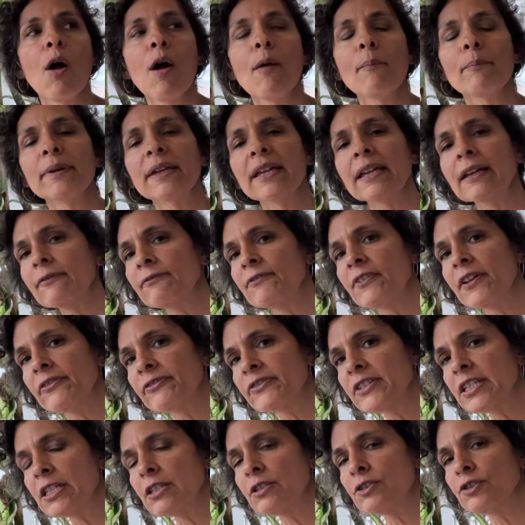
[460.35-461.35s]
Being
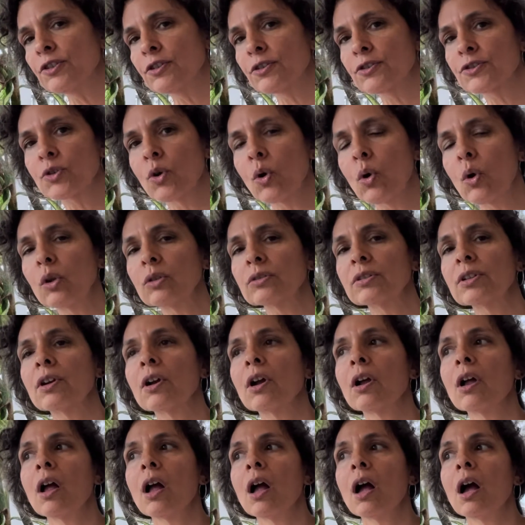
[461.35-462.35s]
15 years old,
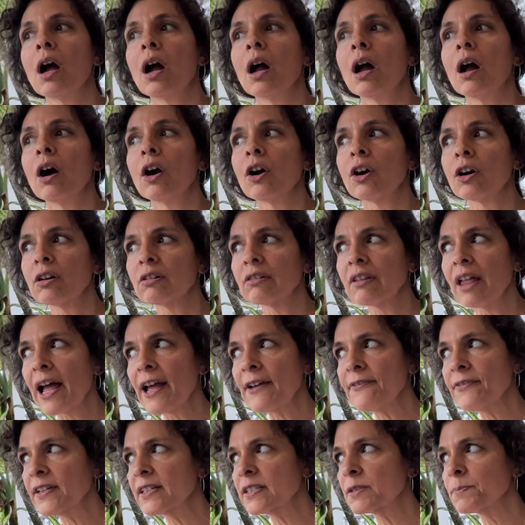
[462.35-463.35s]
her
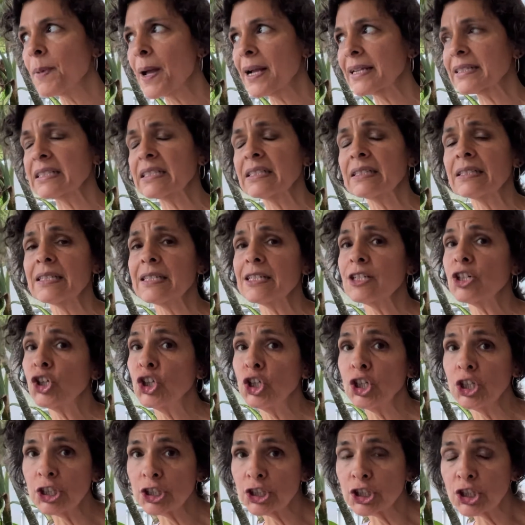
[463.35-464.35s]
life expectancy
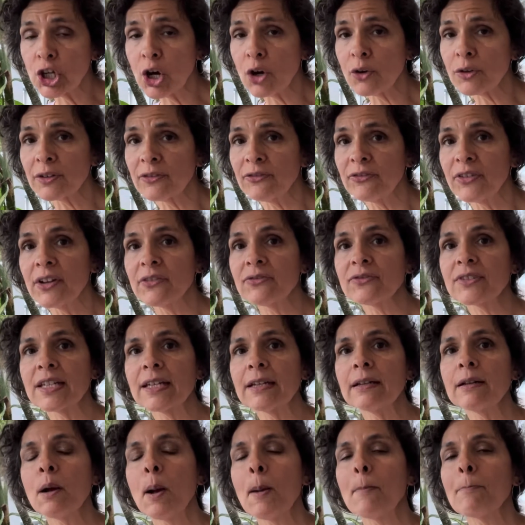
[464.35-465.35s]
could go to
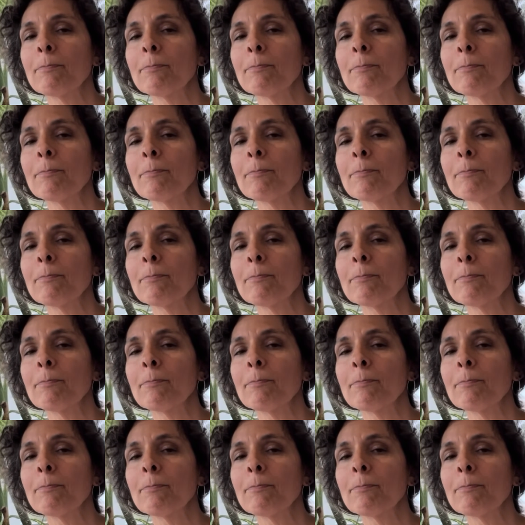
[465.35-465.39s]
50,